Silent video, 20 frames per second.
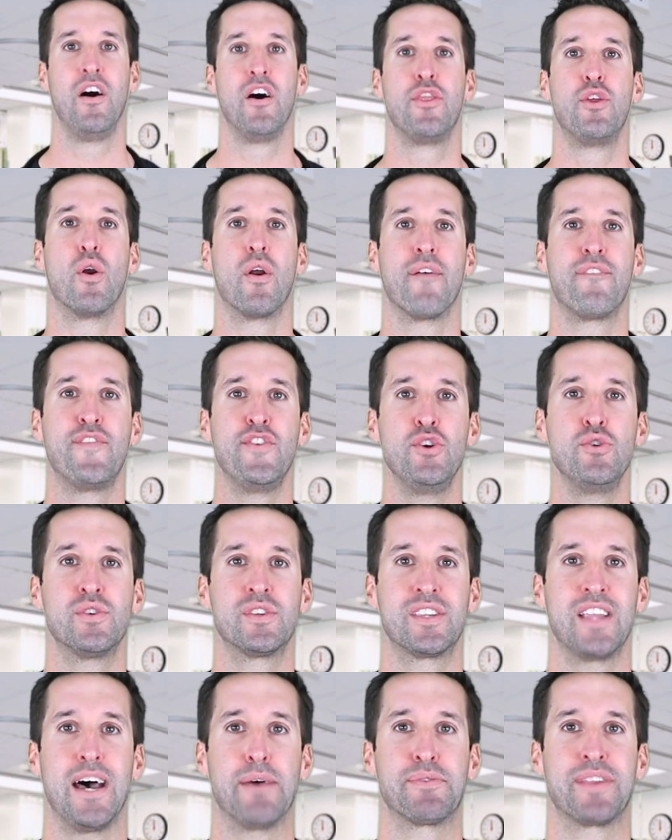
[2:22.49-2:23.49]
There are a few
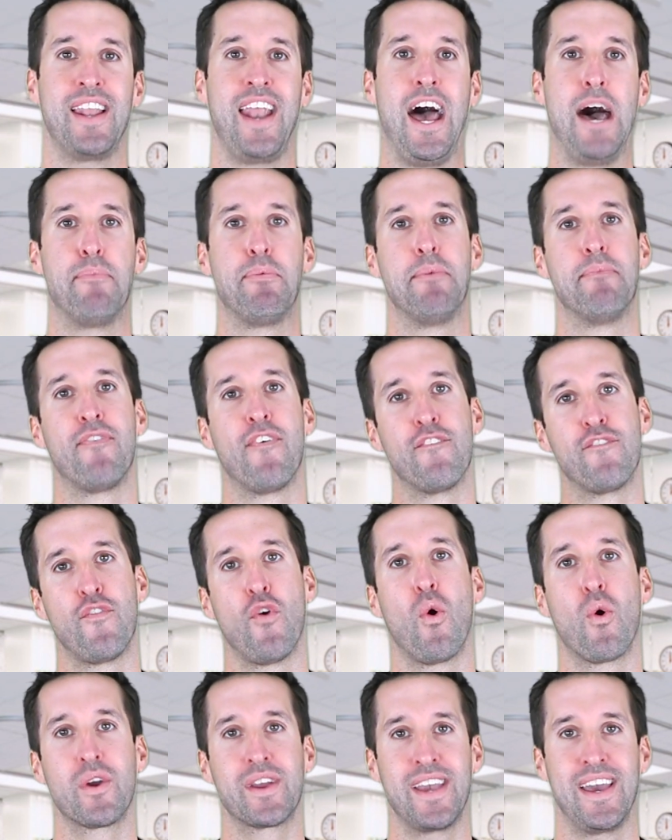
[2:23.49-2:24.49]
steps that happen
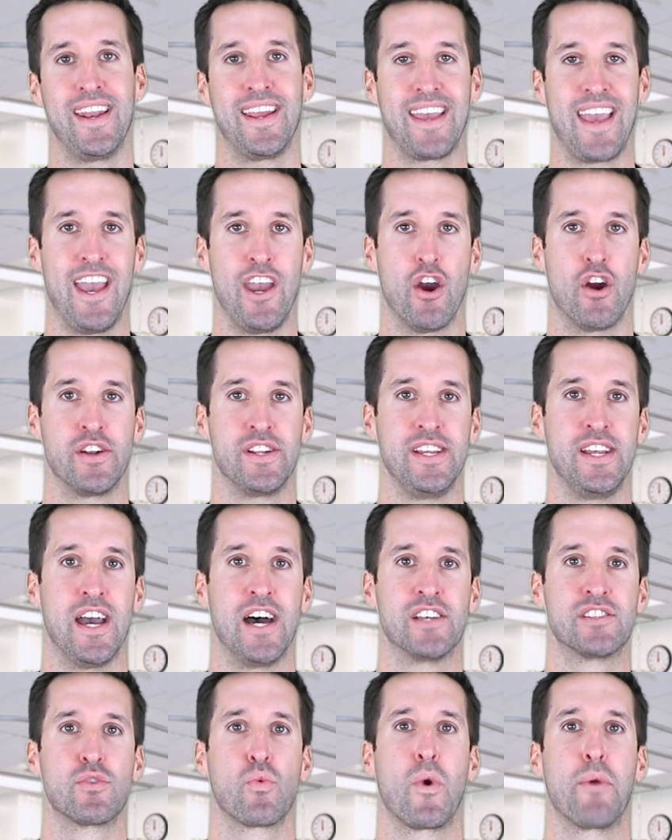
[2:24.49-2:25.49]
before getting
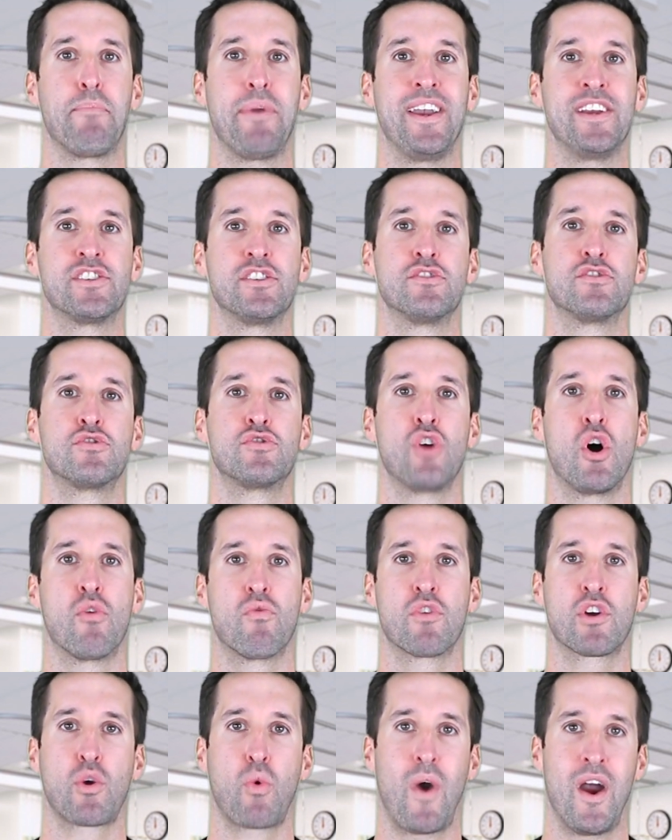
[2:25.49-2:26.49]
ARDS where patients don't
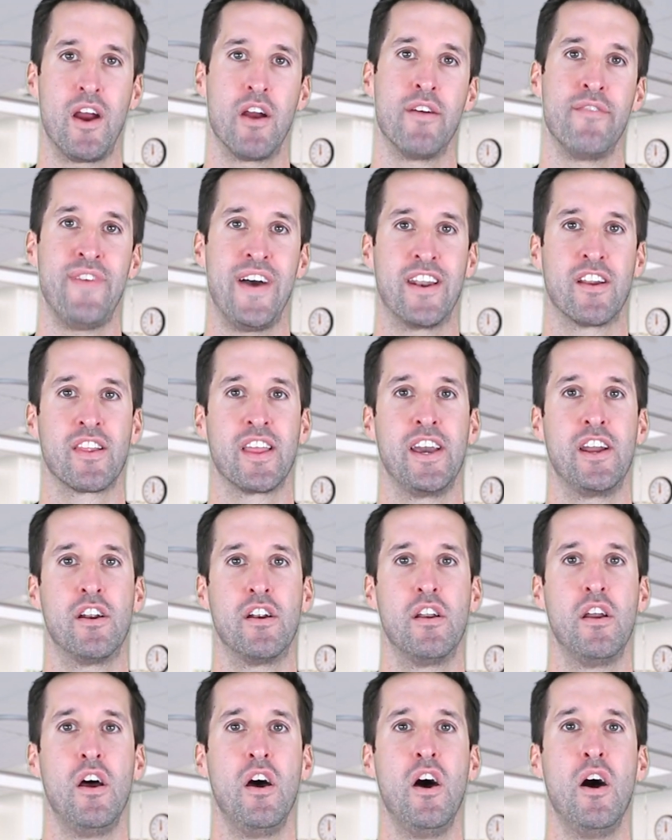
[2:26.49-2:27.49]
require a
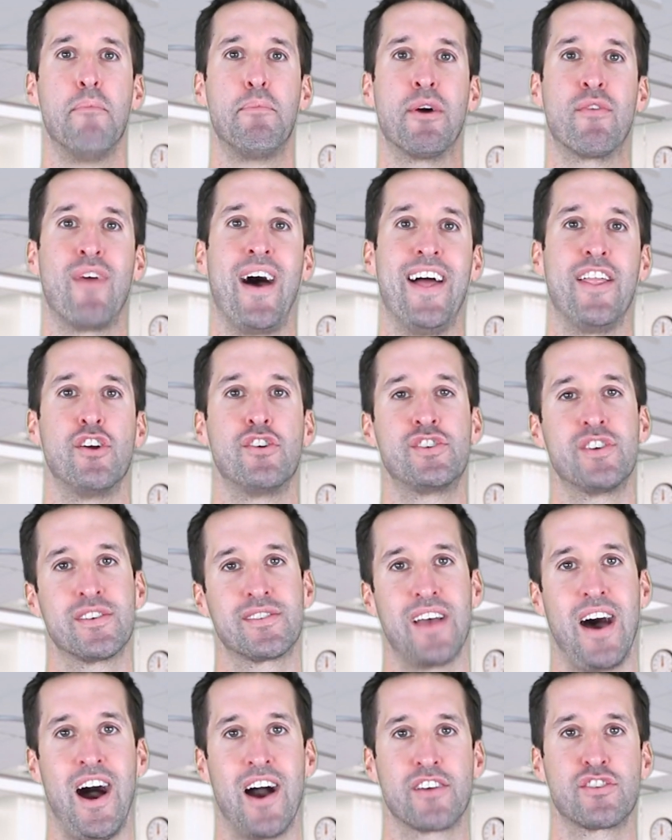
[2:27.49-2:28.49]
ventilator, but rather
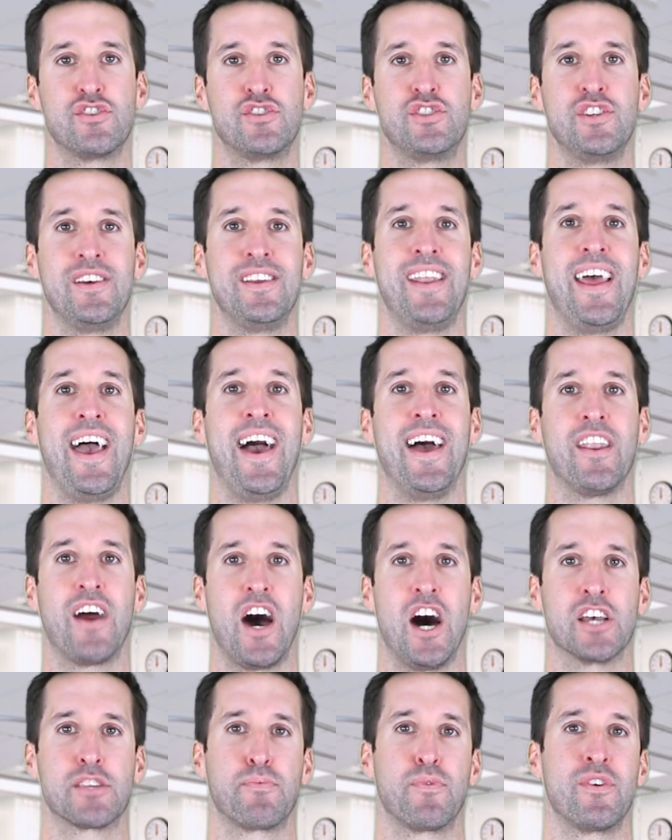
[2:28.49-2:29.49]
just oxygen and
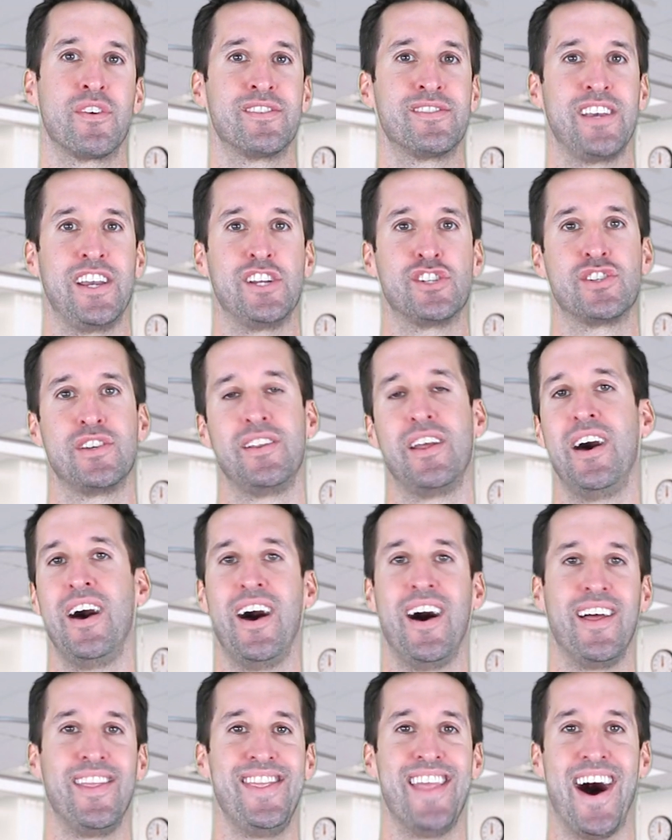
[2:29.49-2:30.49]
hospitalization,
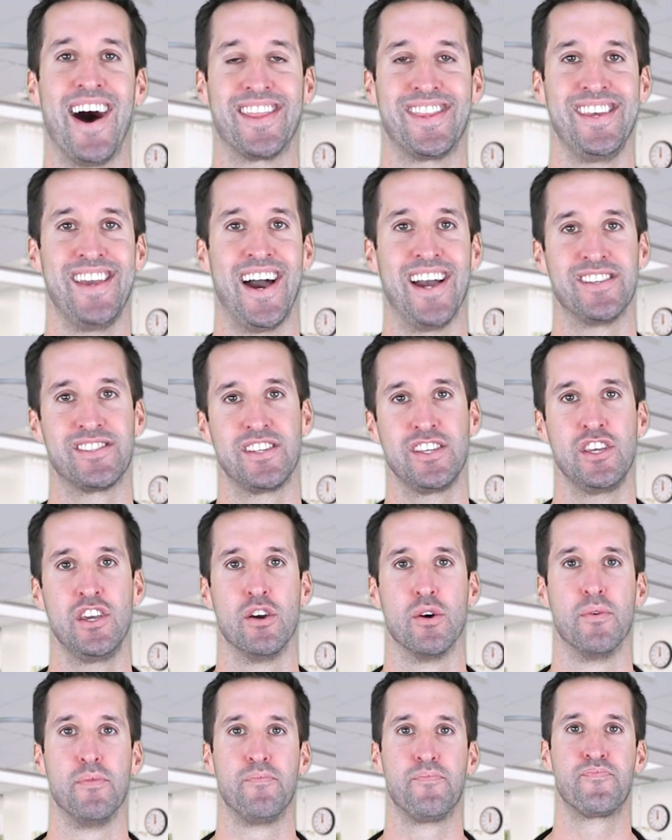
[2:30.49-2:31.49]
not the
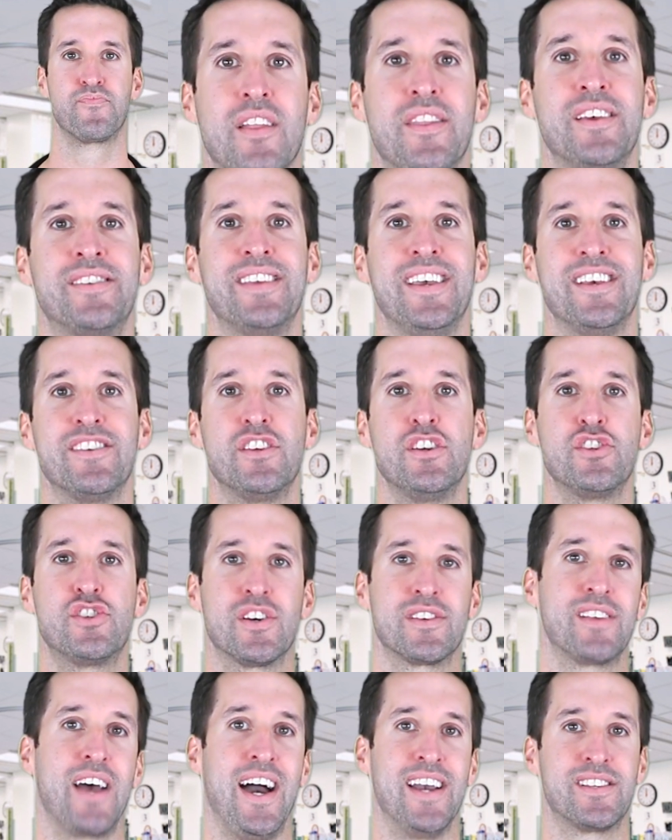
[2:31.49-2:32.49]
ICU. This isn't
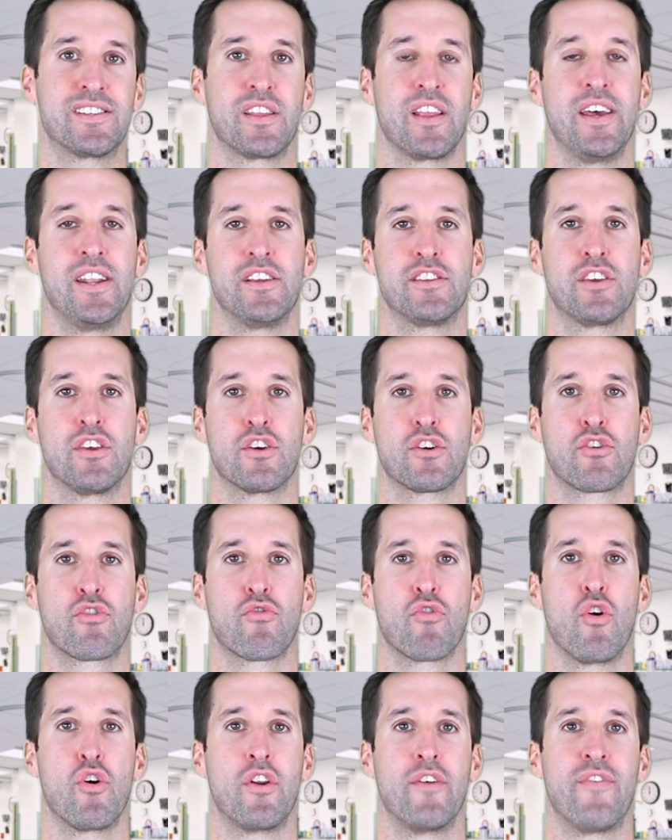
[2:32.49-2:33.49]
just isolated to the
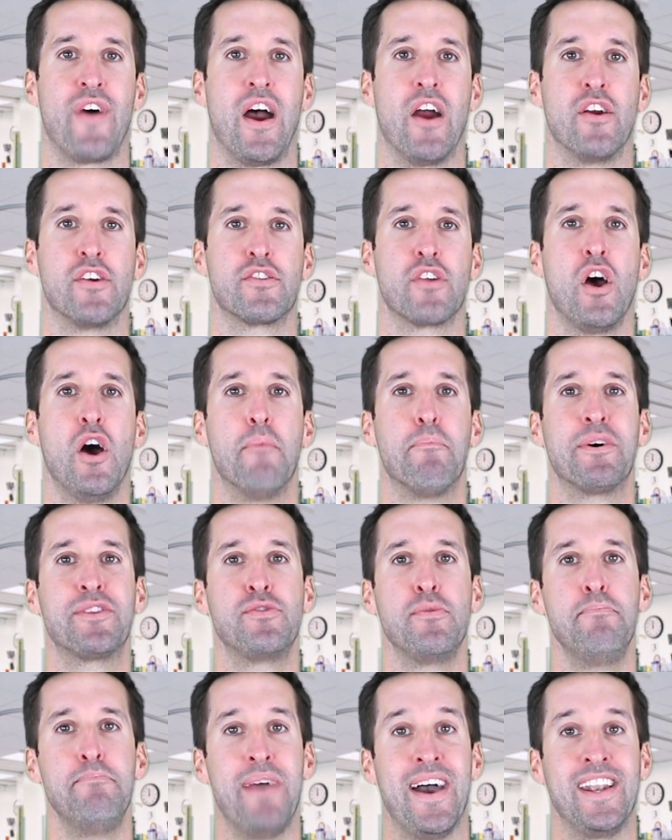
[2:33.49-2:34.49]
coronavirus, but
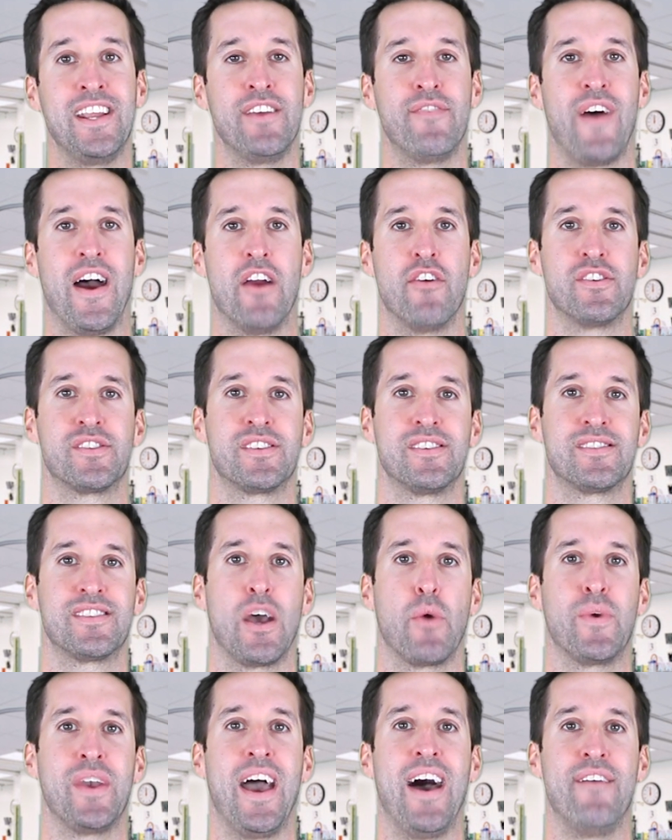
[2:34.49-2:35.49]
to many viruses
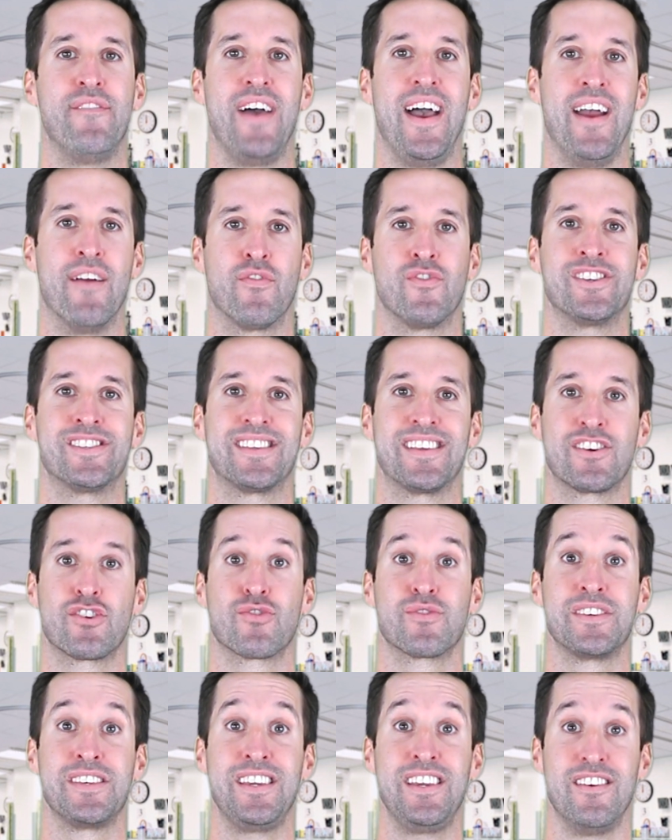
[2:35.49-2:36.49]
that we have every
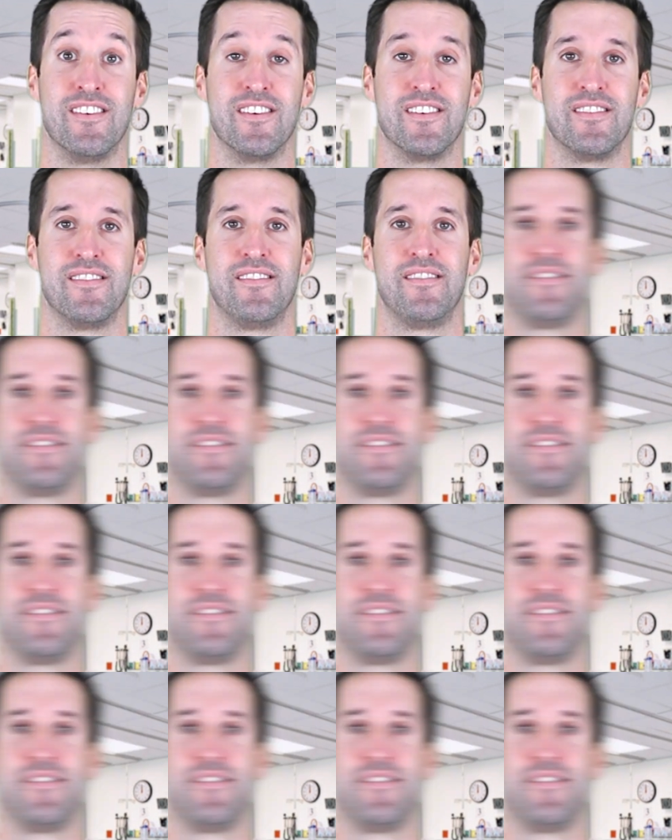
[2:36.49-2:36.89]
single year.